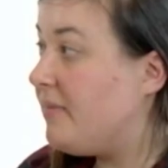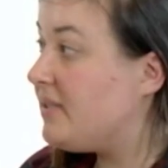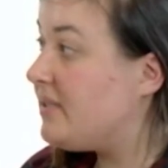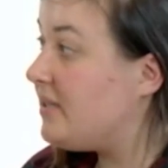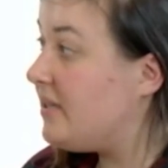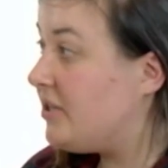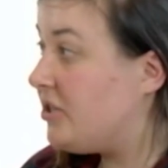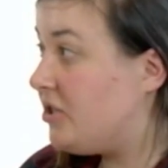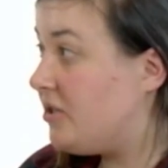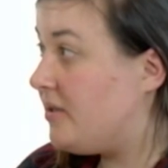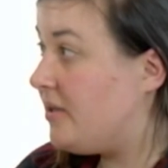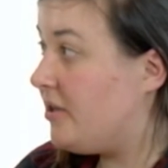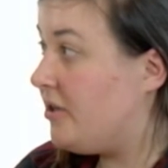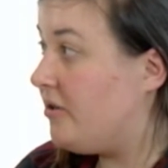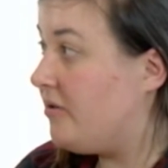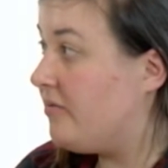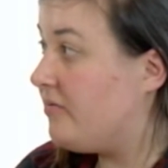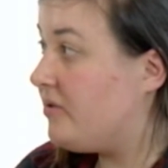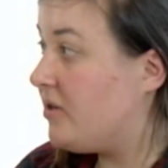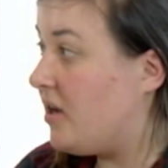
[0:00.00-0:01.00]
an issue that
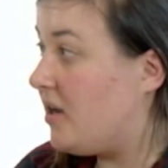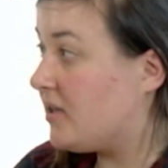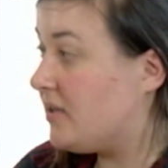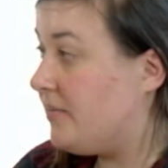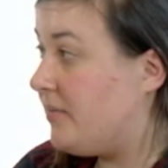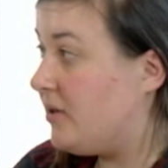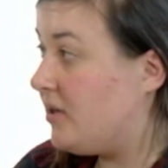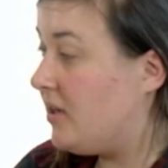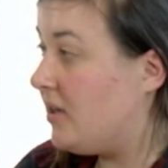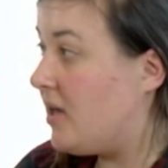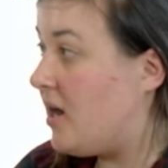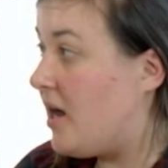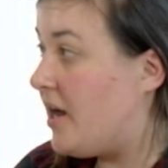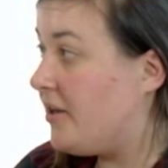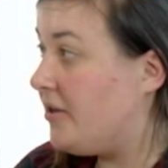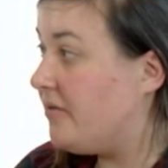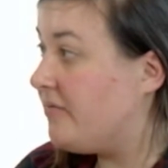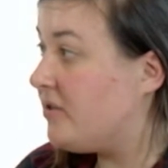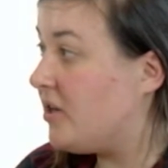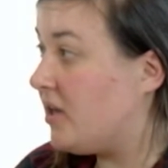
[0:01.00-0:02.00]
you've talked about a lot,
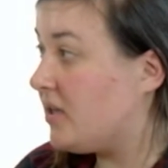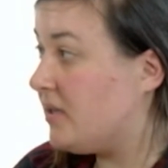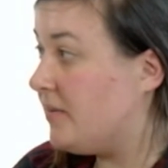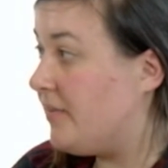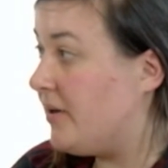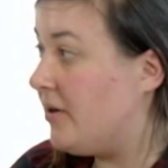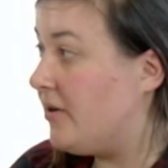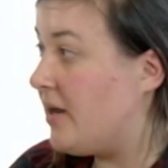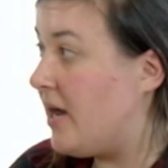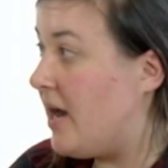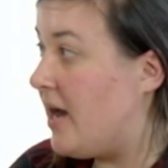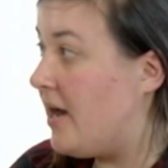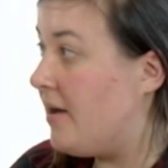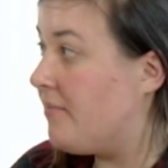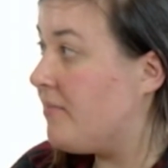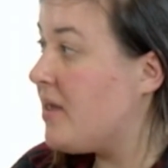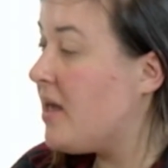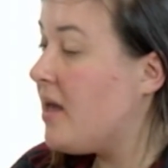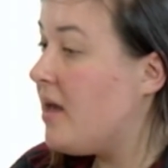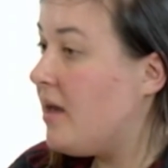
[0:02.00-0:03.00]
and you've talked about
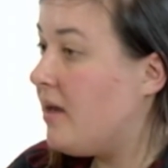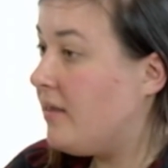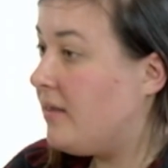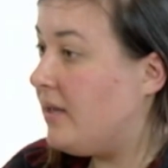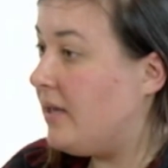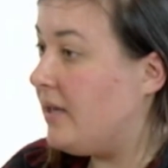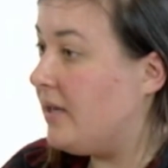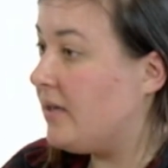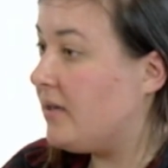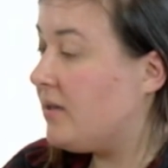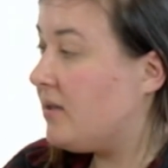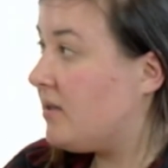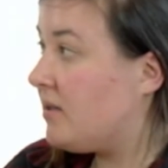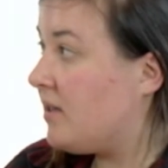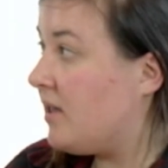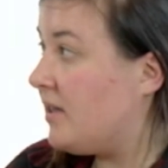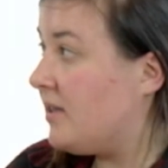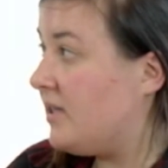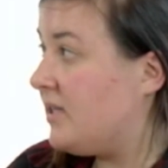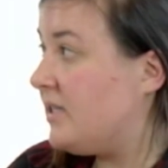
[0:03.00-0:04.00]
the
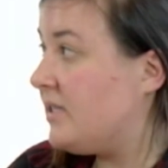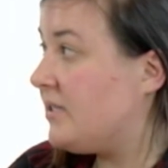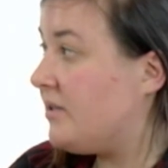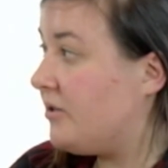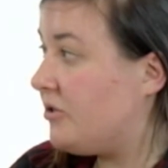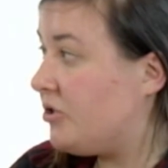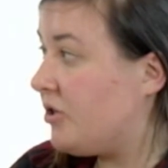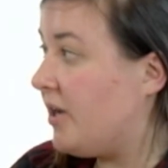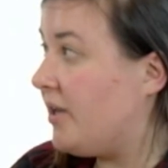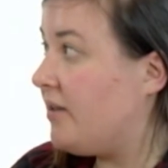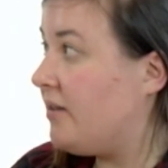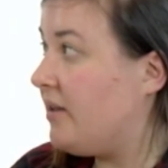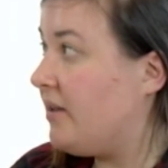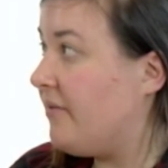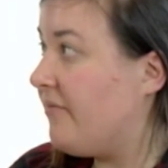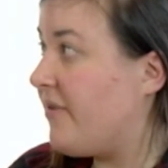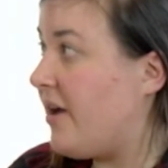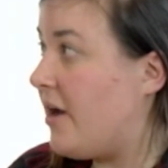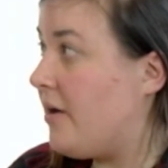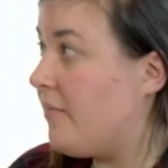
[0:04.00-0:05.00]
cleanliness of the train and the
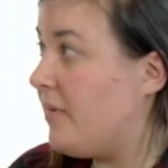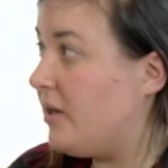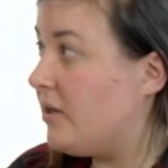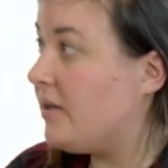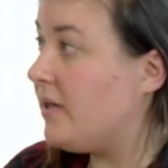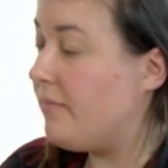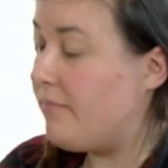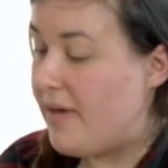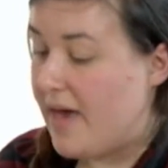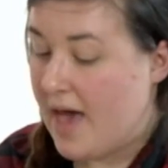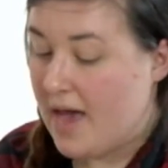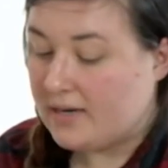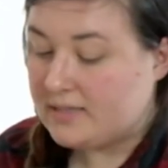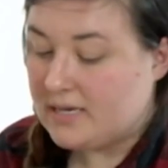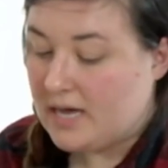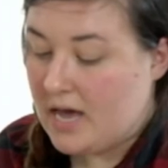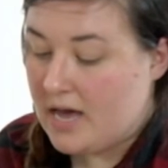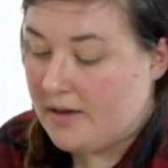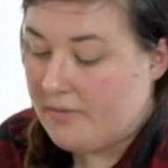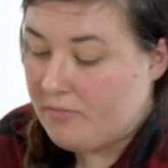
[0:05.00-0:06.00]
environmental impact.
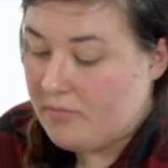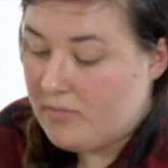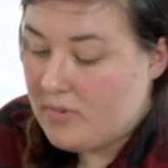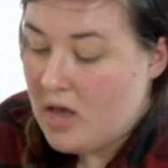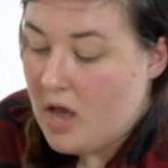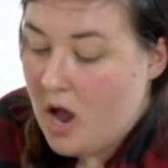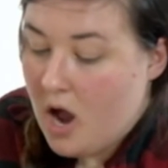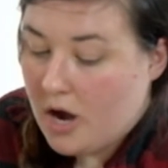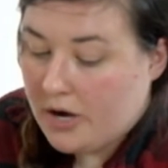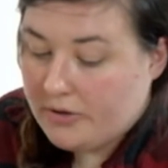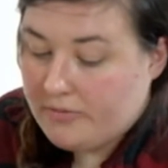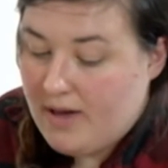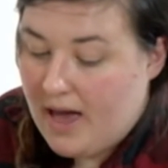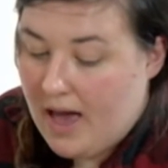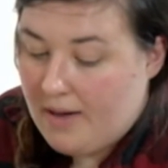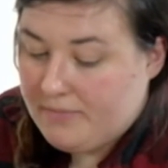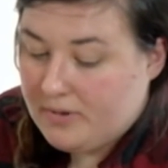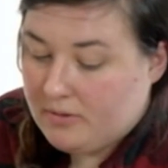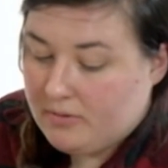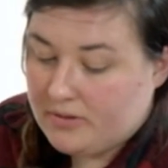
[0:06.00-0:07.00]
Are you
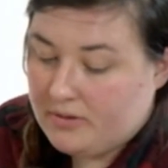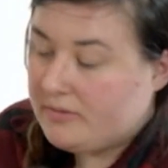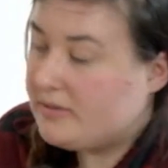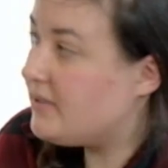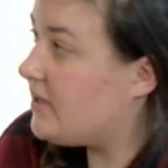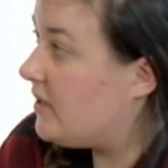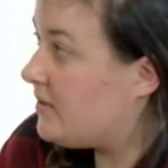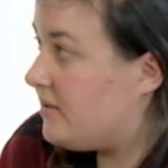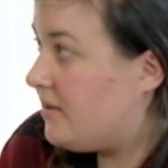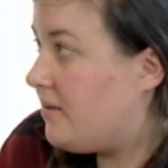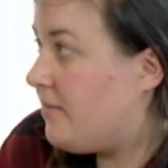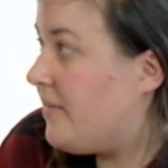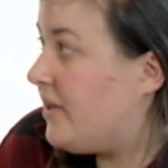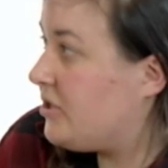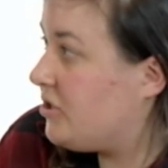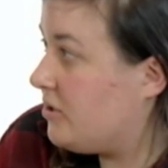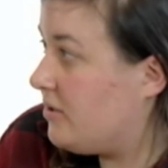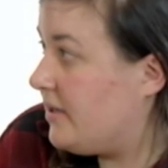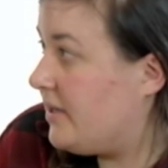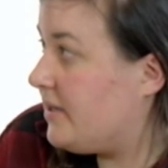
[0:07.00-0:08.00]
happy with the results of the
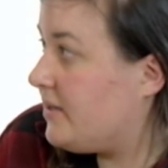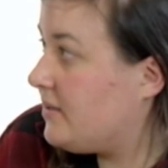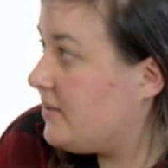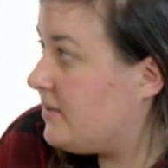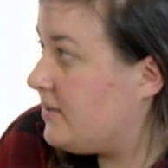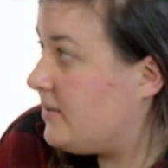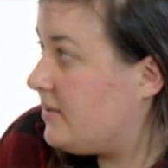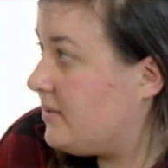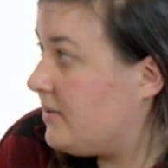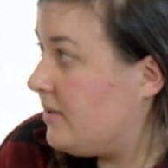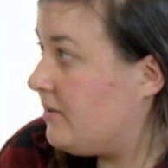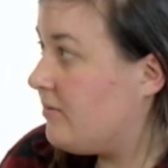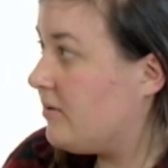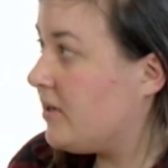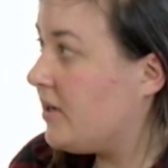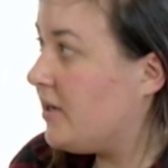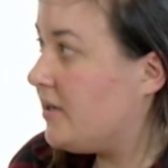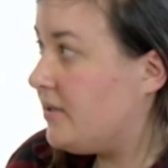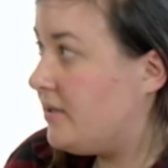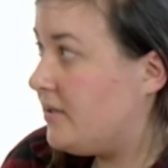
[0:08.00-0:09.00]
Metrolinx in
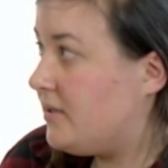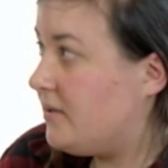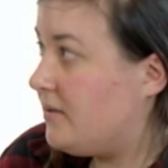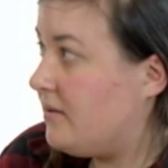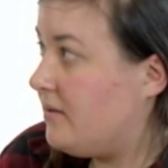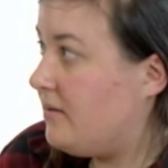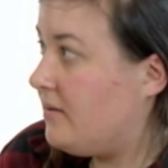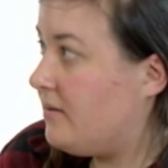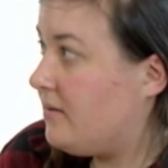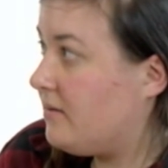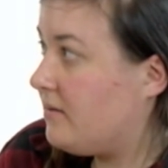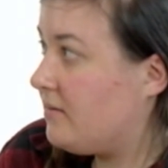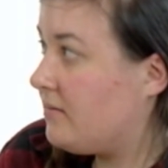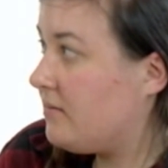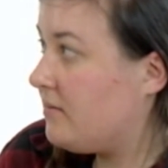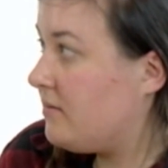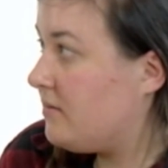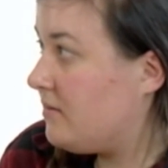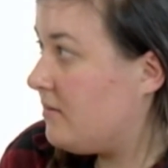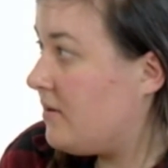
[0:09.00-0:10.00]
regards to the
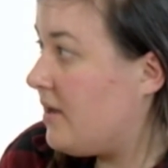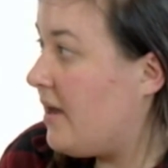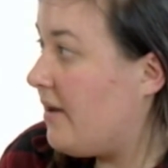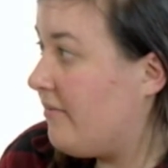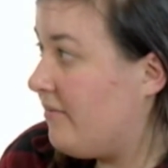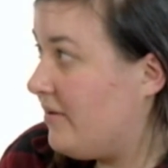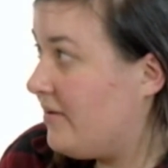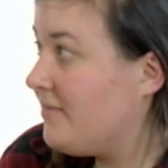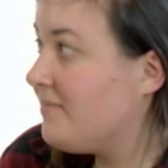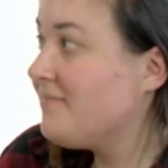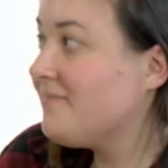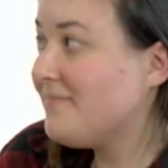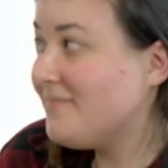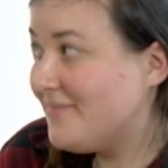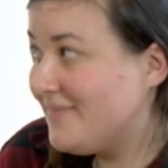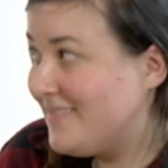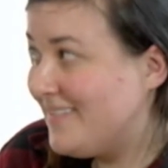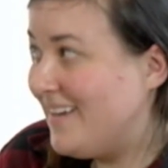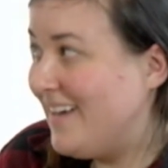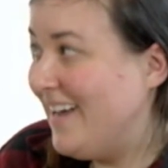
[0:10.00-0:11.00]
pricing? No,
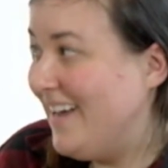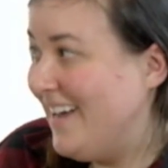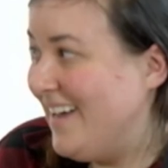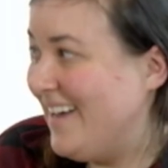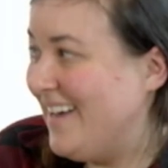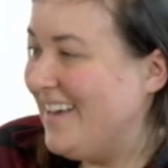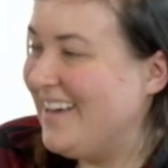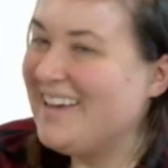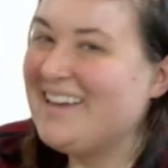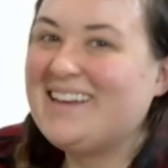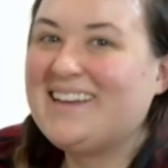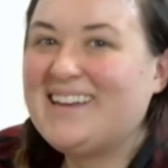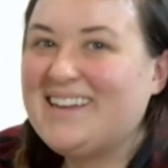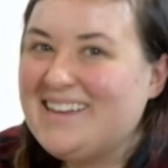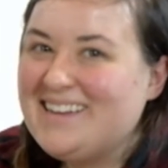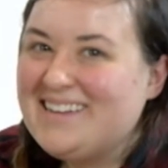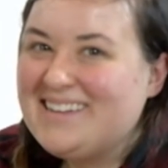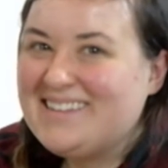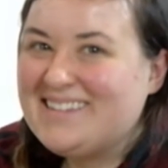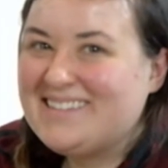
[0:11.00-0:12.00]
absolutely not.
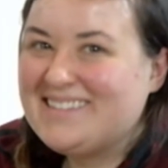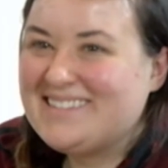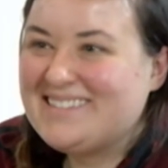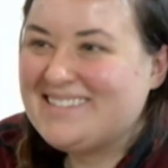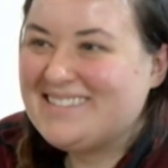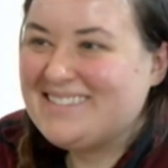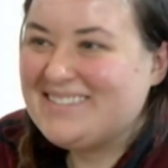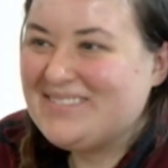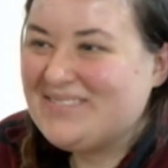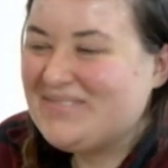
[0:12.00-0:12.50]
I mean,